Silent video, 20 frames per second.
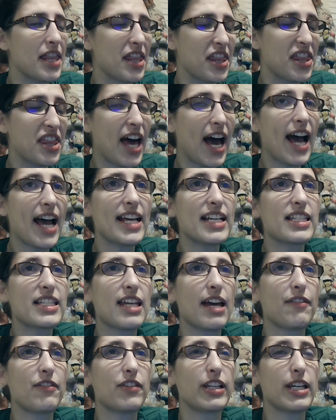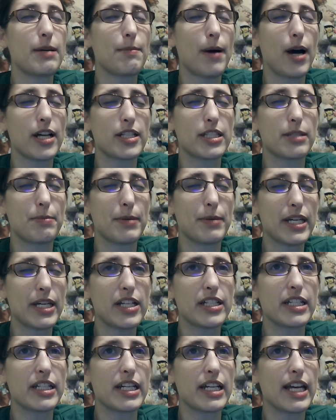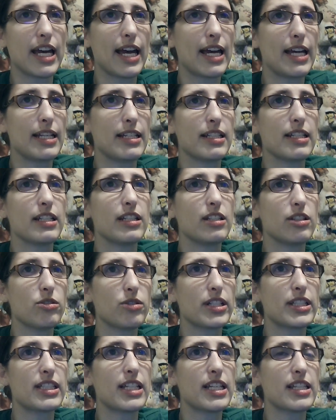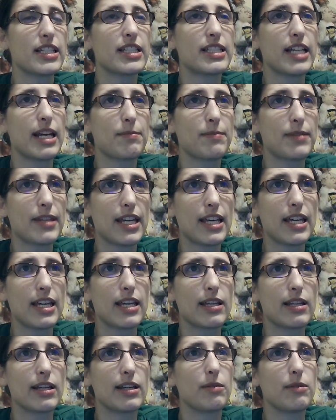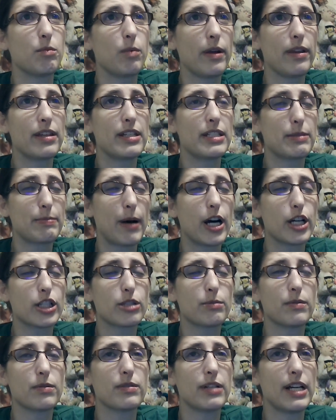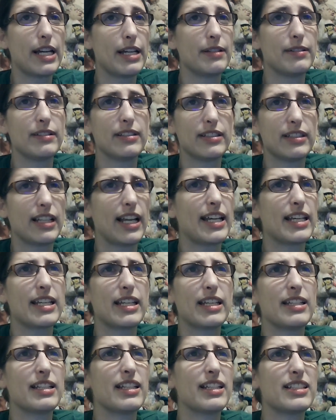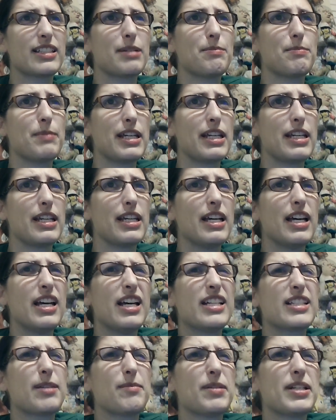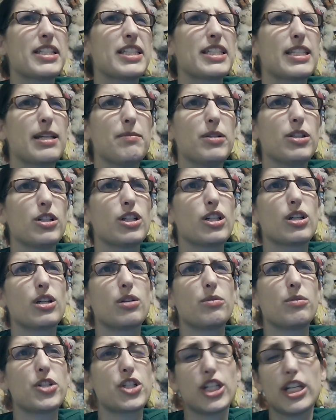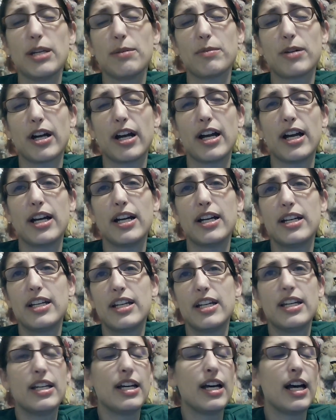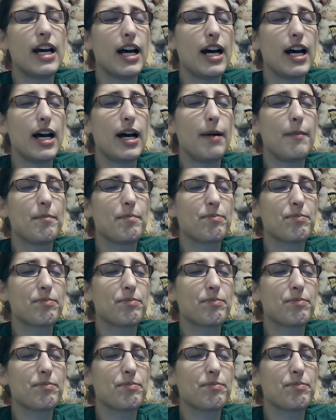That is definitely a possibility. And you could say the same thing with this possible, like, this could be something similar with Shinra.